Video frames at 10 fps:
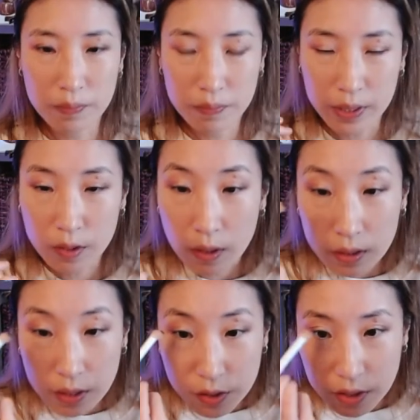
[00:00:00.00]
better
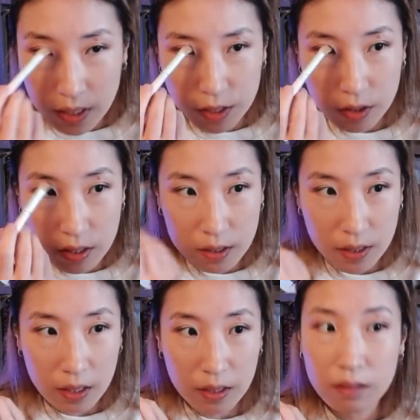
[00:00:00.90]
quality so you can actually
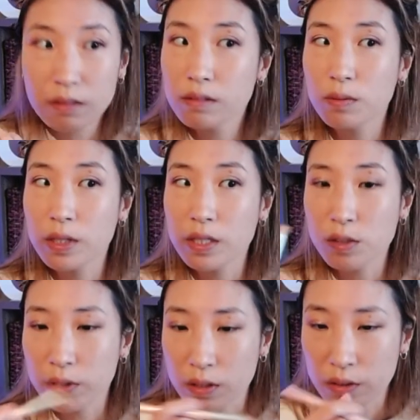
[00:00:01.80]
see what is
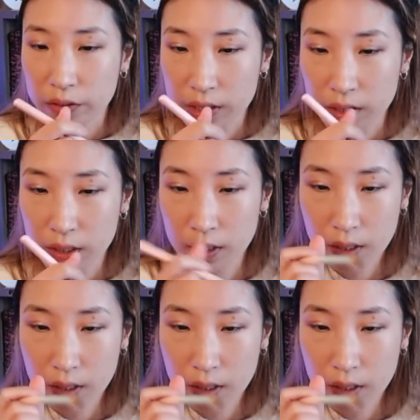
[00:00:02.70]
going on over here.